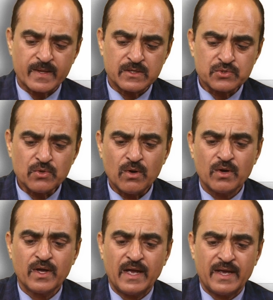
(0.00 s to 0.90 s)
So
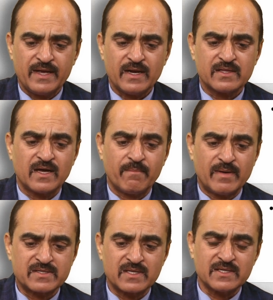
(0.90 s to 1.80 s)
here the
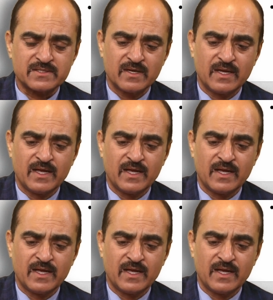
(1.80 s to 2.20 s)
bacillus